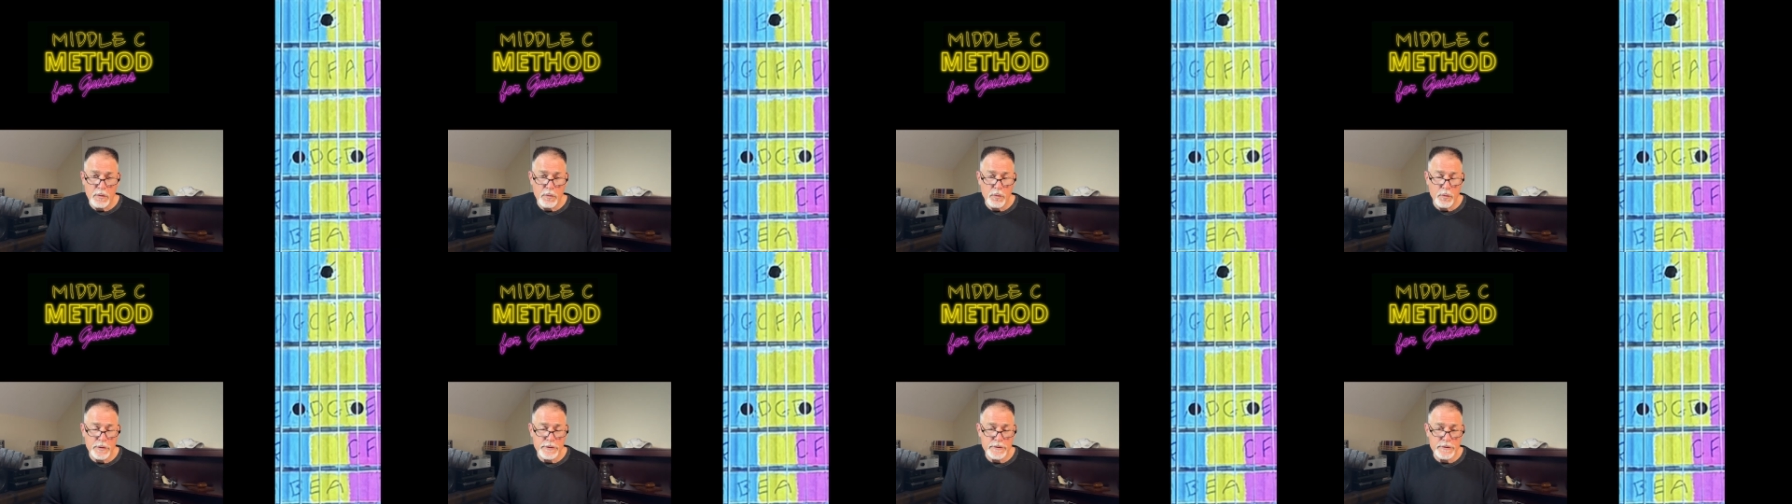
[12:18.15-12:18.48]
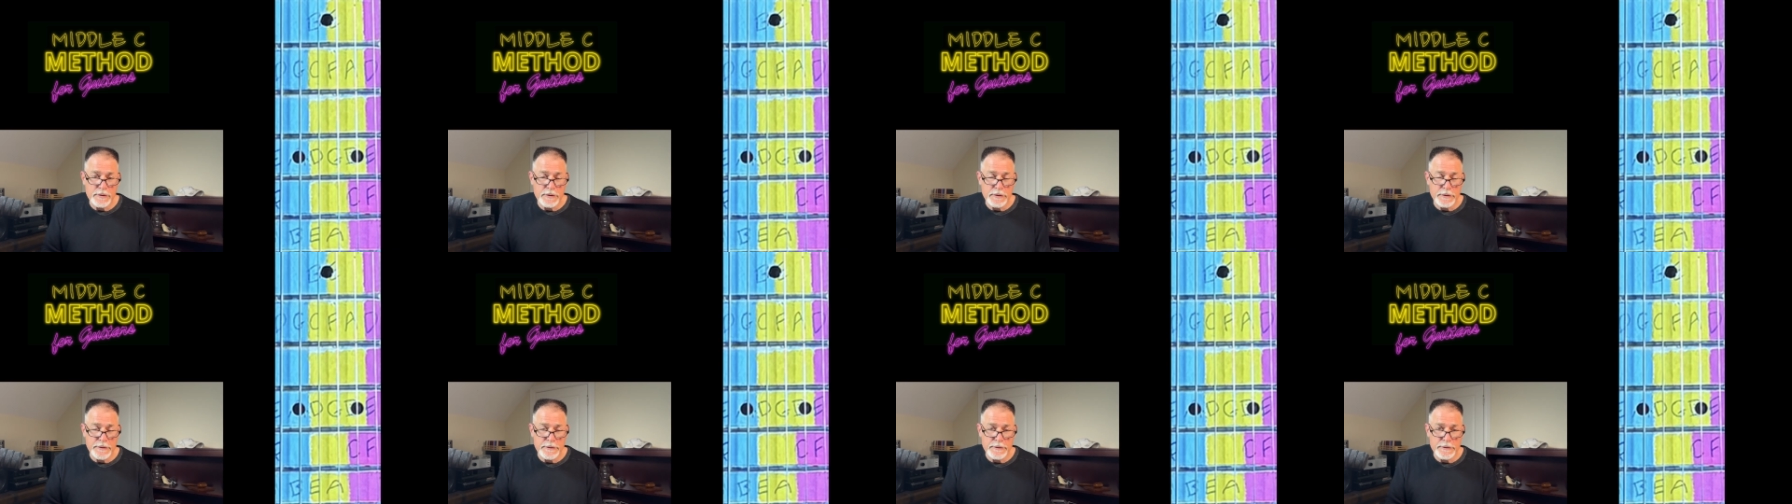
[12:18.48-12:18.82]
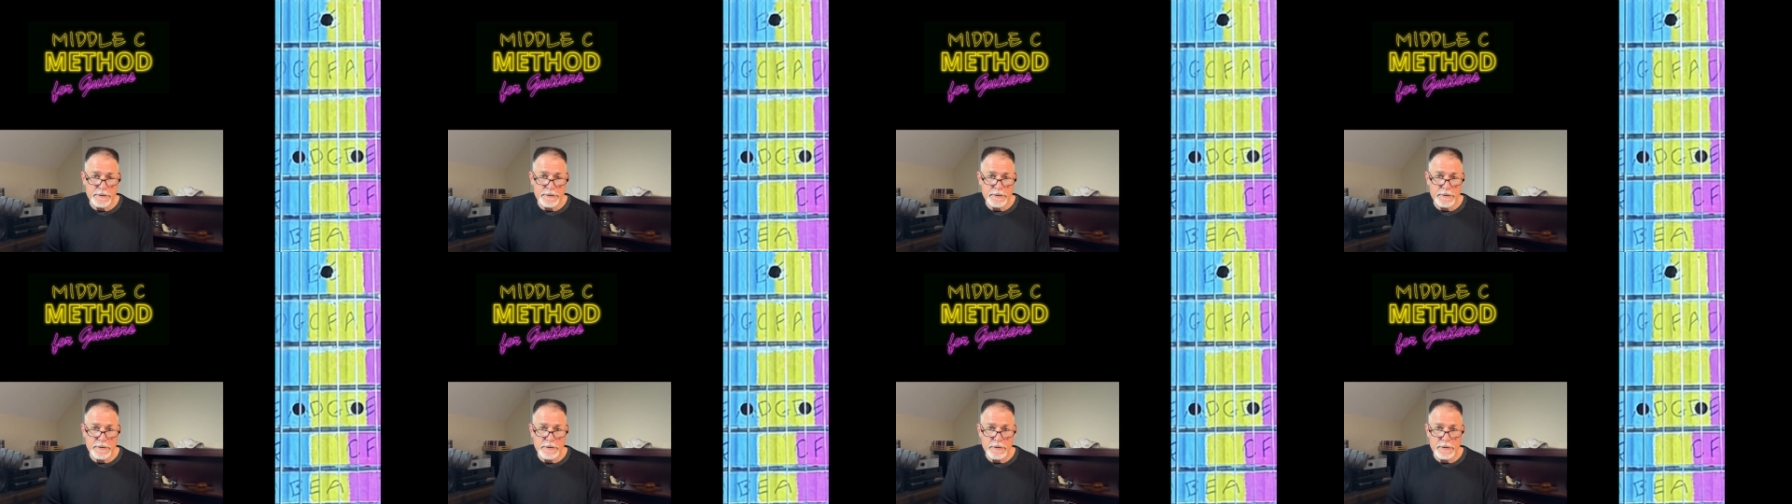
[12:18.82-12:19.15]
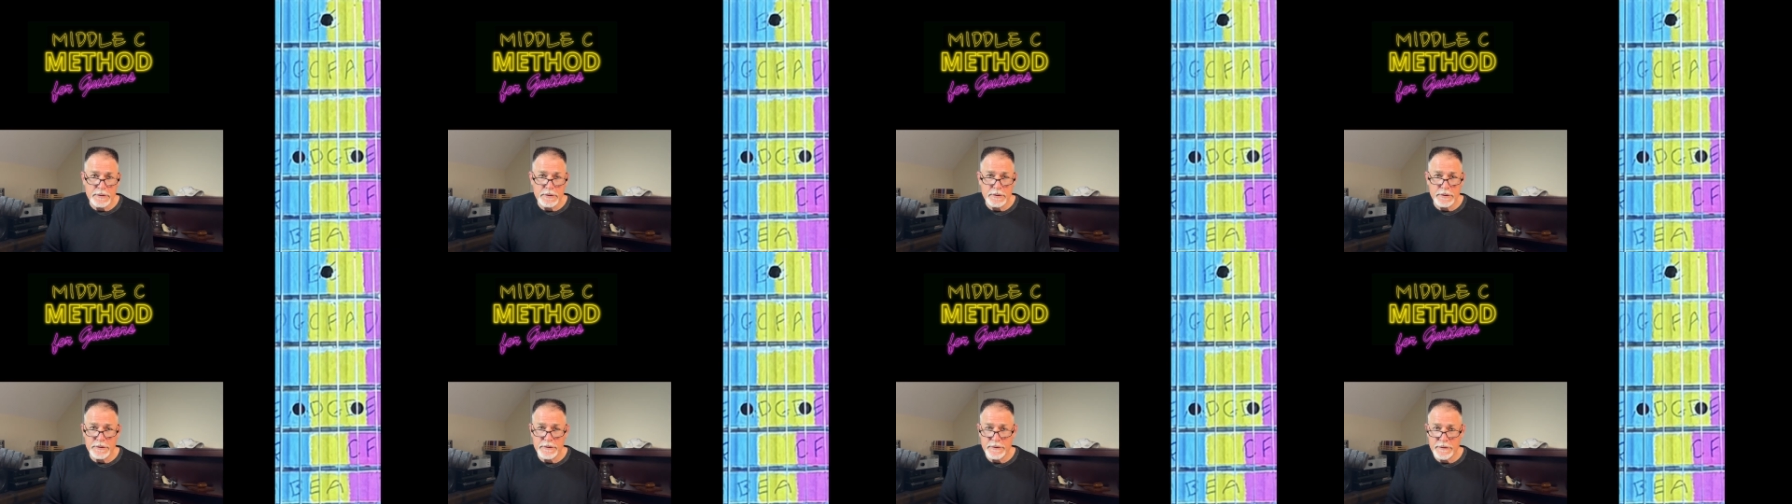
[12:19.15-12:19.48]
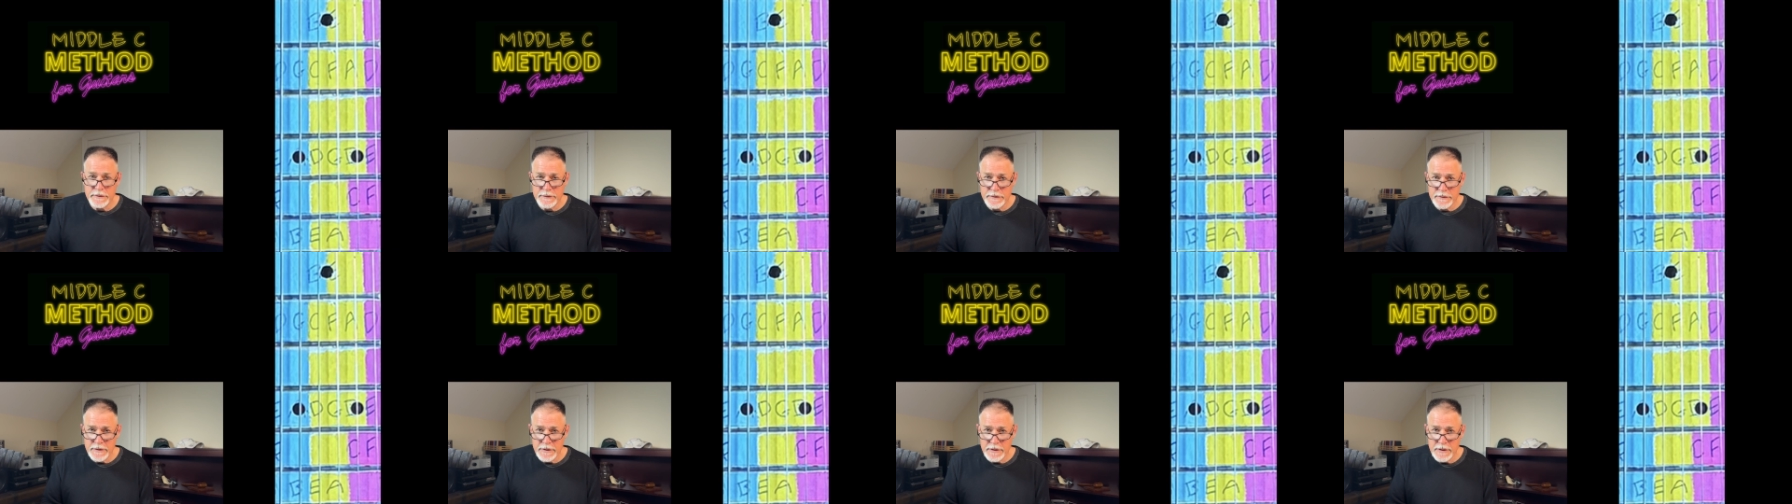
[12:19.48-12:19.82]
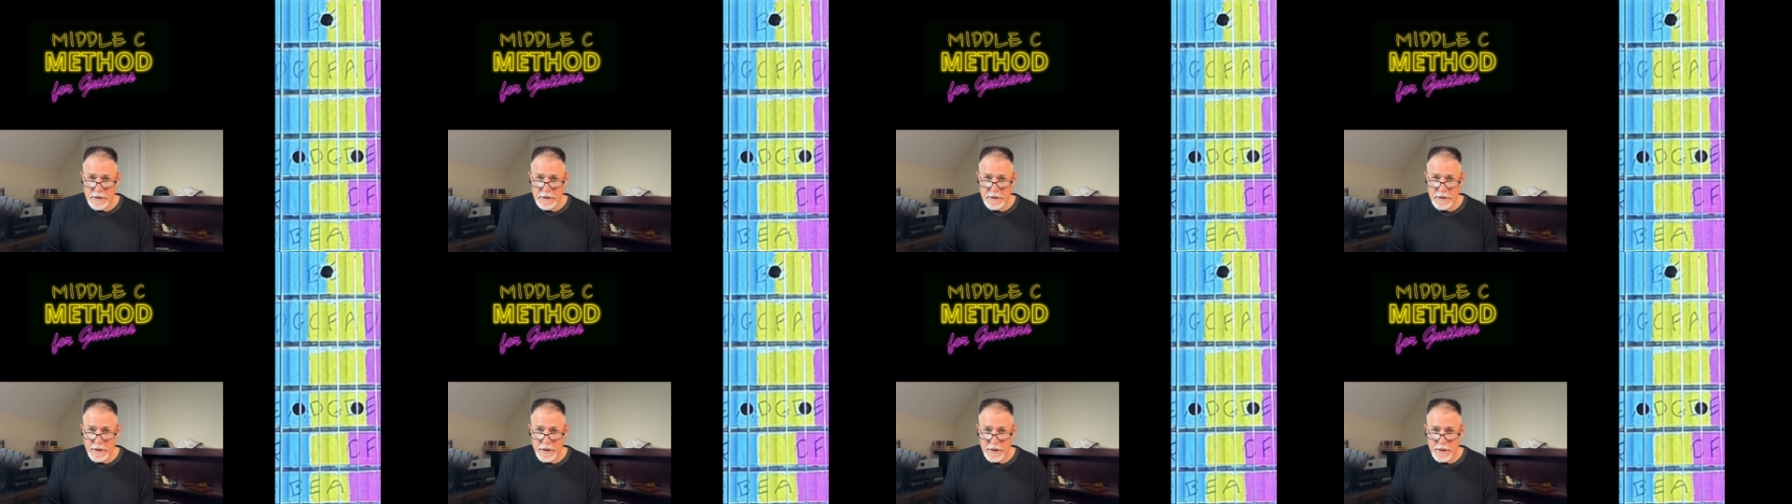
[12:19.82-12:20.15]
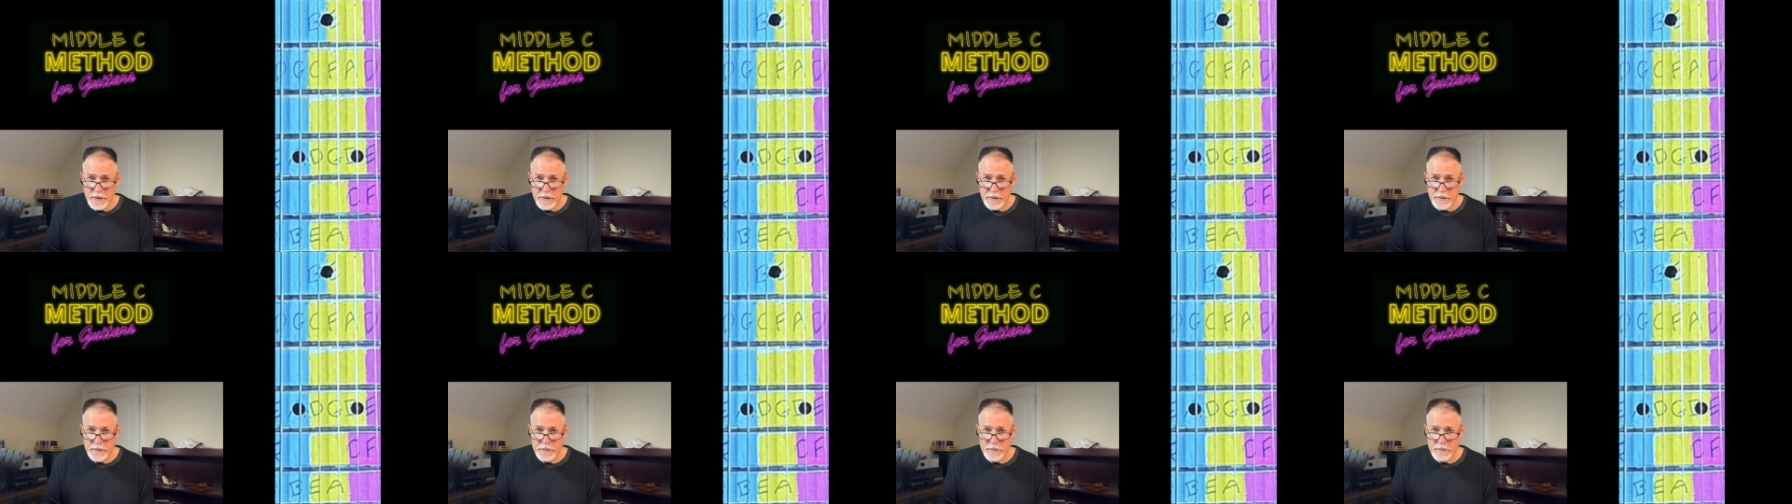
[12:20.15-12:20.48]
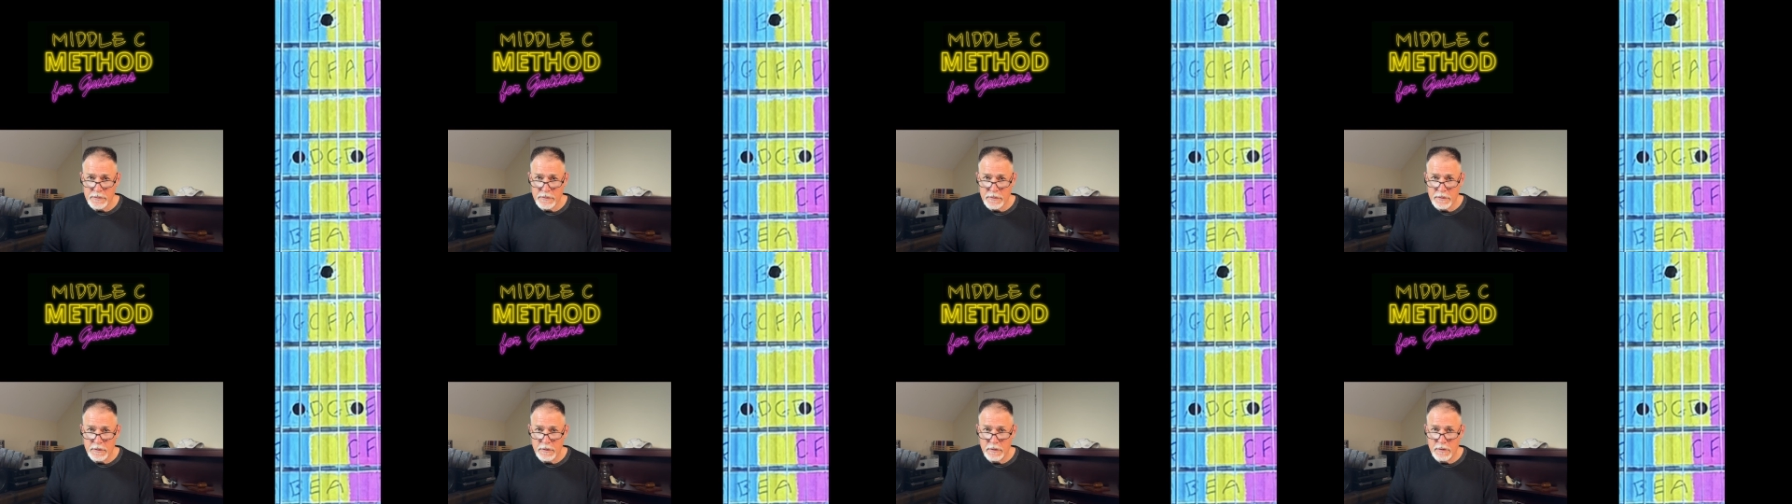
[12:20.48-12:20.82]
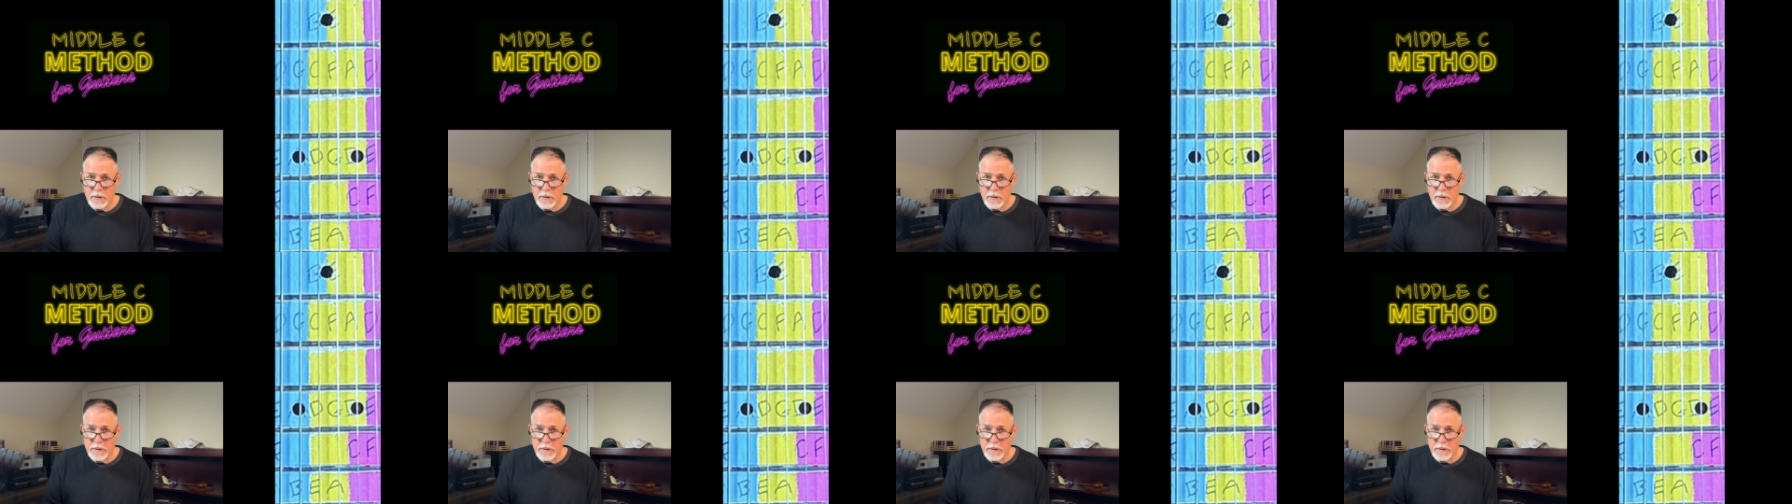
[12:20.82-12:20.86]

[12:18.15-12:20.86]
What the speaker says: which is the C note